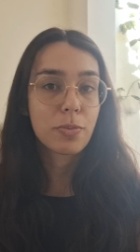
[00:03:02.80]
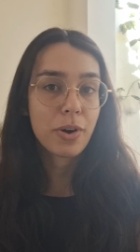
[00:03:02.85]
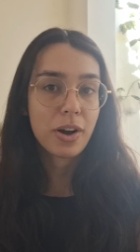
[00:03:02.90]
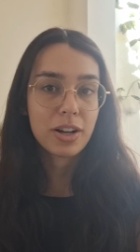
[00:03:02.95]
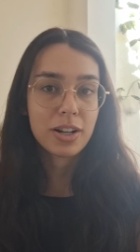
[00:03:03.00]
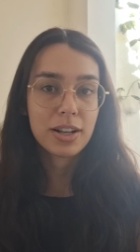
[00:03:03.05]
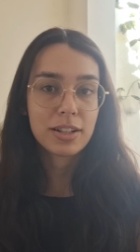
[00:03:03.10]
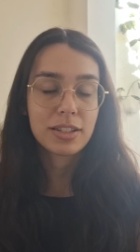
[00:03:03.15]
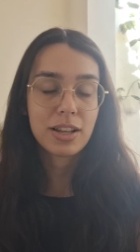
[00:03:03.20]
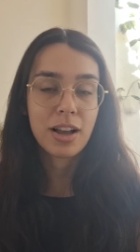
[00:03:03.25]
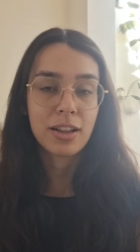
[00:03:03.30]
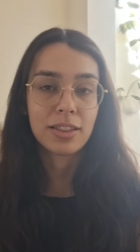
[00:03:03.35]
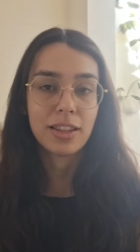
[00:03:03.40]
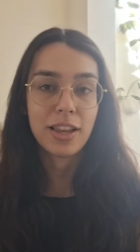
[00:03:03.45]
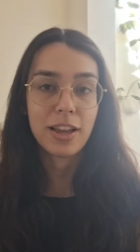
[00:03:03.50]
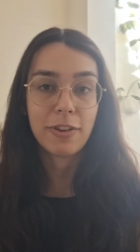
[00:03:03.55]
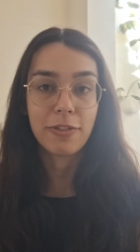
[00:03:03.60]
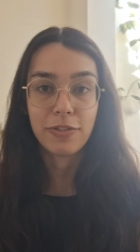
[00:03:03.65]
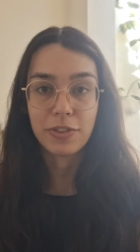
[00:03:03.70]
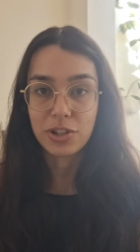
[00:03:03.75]
product on
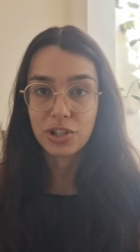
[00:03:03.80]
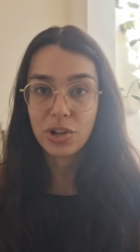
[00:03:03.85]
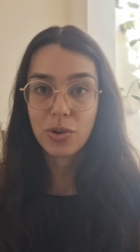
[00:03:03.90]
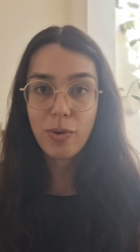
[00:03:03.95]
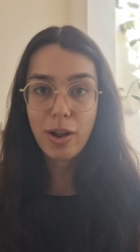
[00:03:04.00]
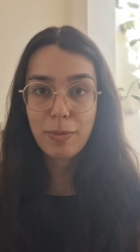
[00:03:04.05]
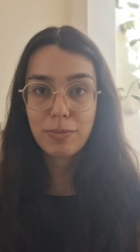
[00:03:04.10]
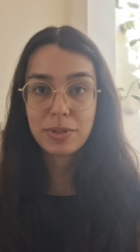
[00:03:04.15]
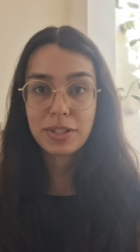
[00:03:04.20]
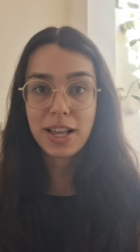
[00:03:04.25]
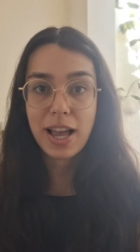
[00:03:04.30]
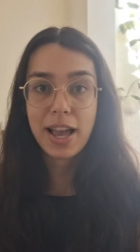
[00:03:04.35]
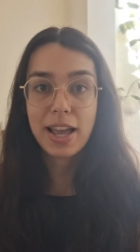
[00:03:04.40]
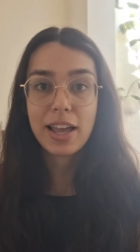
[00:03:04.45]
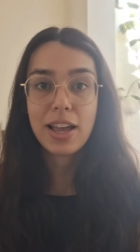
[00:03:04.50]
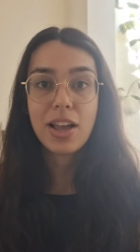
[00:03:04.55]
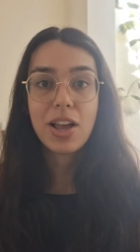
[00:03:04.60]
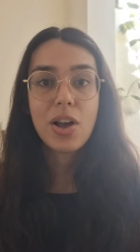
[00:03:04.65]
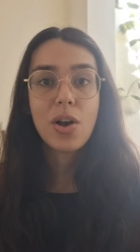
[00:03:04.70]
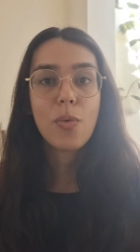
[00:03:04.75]
the official
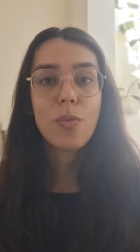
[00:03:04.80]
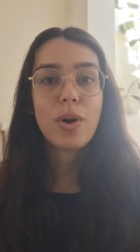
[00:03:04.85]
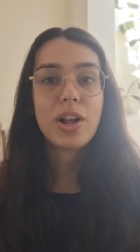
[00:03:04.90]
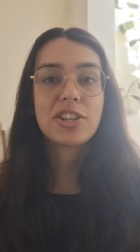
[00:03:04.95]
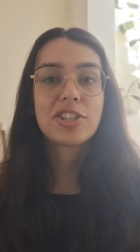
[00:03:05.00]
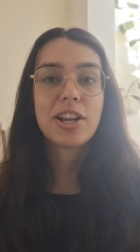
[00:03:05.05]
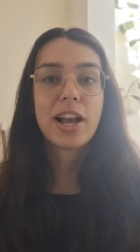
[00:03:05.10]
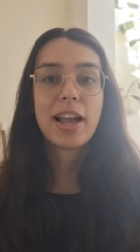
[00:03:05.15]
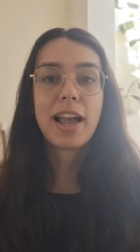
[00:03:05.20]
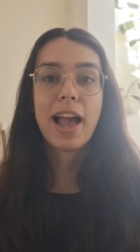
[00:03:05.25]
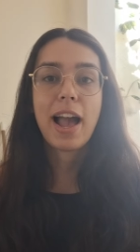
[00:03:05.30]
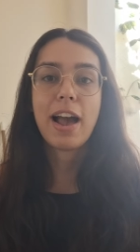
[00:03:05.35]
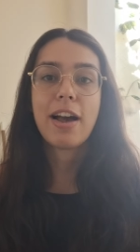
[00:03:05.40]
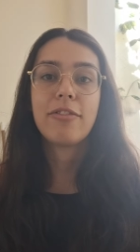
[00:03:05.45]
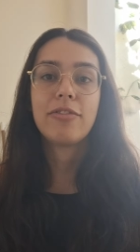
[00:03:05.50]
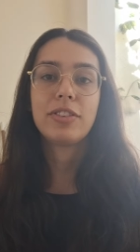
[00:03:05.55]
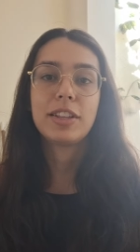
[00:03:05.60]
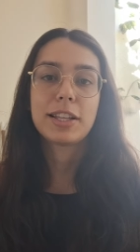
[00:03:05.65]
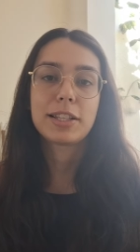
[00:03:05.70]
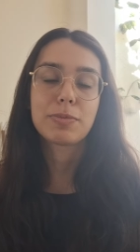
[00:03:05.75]
website, which I
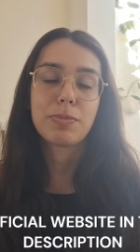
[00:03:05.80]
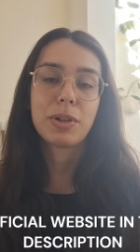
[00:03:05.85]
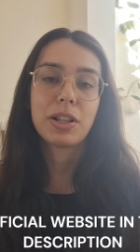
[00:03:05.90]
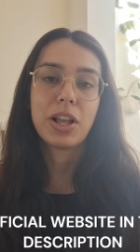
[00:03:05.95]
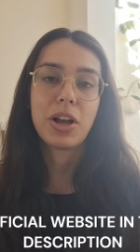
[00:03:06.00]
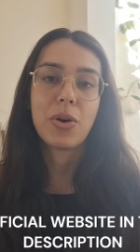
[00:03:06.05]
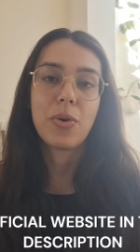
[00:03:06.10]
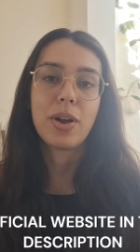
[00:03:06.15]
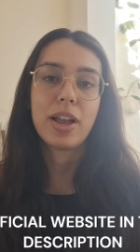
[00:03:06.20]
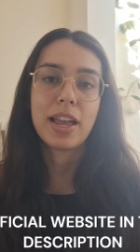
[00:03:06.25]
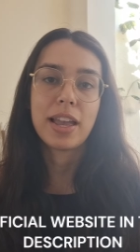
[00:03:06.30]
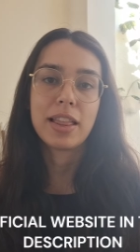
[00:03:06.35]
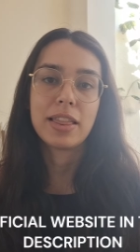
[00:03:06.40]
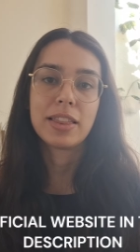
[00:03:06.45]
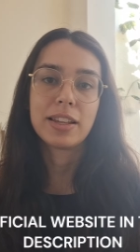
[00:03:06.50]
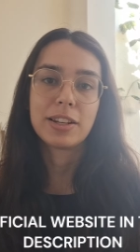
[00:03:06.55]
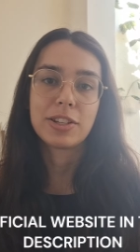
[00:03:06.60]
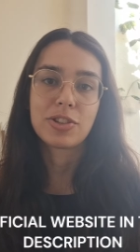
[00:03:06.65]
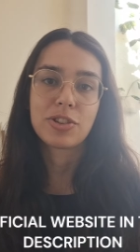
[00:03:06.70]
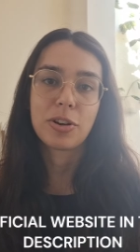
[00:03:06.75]
have linked below
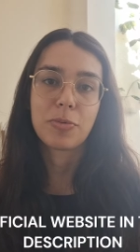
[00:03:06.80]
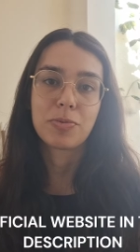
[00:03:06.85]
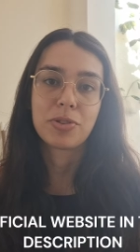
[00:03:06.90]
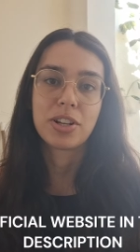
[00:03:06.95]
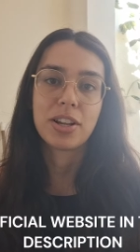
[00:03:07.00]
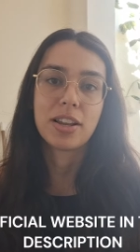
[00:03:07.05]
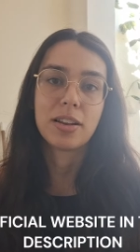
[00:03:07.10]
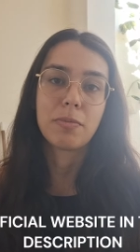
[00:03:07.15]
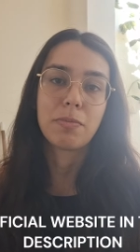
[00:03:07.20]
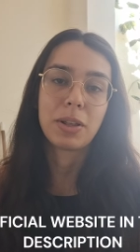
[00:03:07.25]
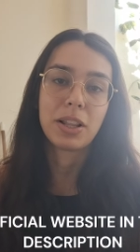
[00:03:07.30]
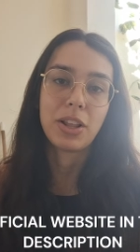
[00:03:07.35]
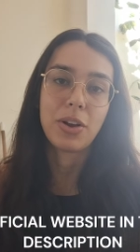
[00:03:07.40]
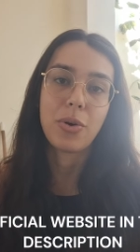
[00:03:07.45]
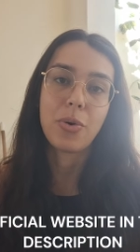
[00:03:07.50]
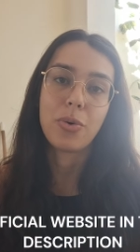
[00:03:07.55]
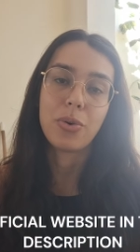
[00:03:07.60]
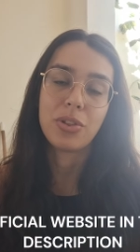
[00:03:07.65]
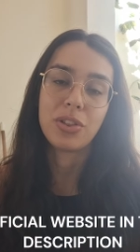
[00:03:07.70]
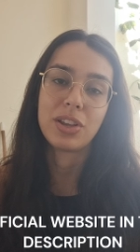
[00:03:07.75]
in the description
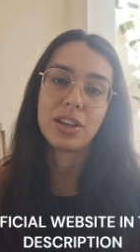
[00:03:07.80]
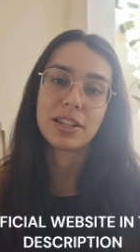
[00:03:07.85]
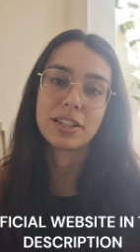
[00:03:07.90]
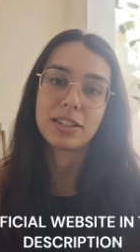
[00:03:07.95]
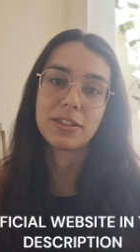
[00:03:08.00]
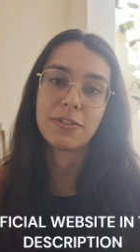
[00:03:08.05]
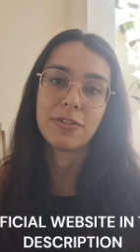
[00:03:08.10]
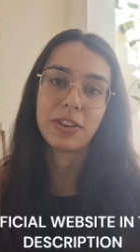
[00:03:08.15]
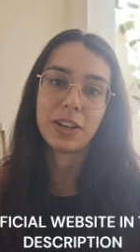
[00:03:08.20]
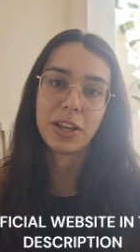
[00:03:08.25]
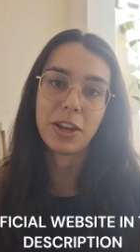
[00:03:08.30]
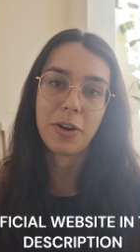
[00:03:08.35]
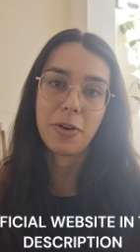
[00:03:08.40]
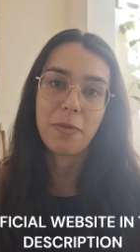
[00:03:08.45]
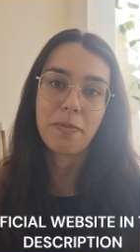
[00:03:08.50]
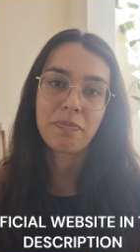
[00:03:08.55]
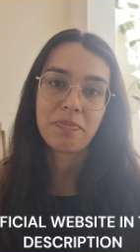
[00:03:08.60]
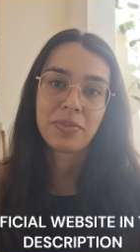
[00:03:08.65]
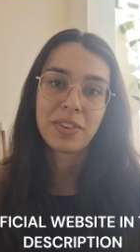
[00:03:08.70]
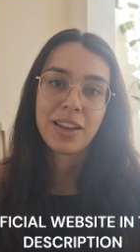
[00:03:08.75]
below this
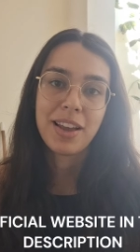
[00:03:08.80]
video.